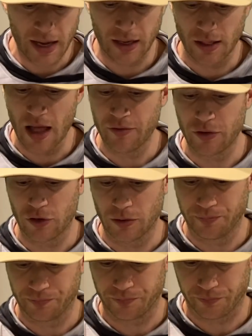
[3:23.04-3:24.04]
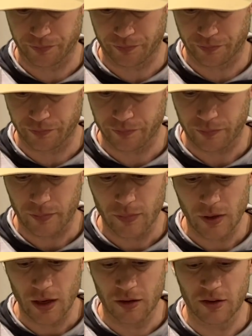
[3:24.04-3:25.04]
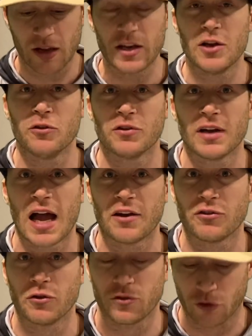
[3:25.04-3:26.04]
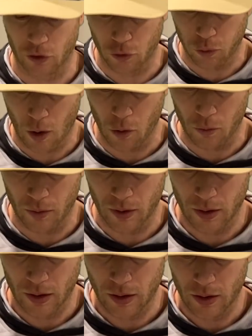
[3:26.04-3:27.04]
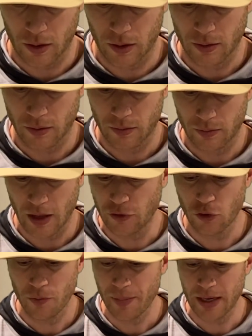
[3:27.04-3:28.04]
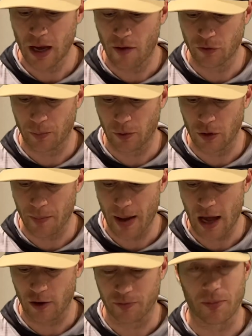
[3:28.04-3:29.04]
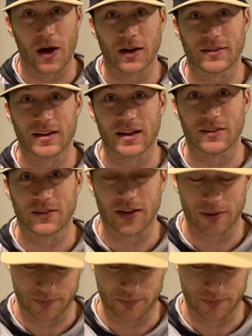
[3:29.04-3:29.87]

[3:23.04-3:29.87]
Clevenger said Houston Astros should, quote, they shouldn't be comfortable in the batter's box next year.